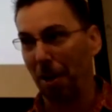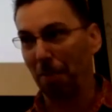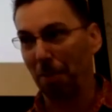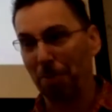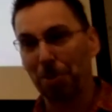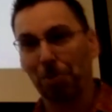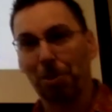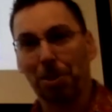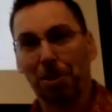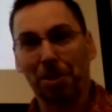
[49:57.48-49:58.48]
I'm still
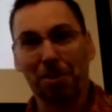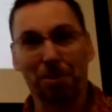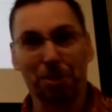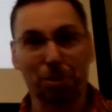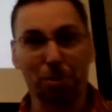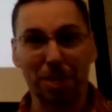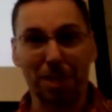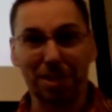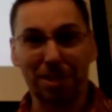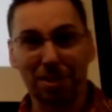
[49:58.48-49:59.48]
gonna, there's still gonna be that
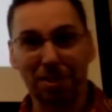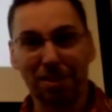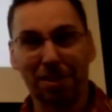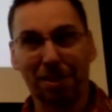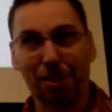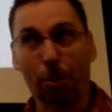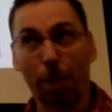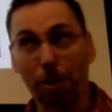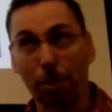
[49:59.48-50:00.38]
greater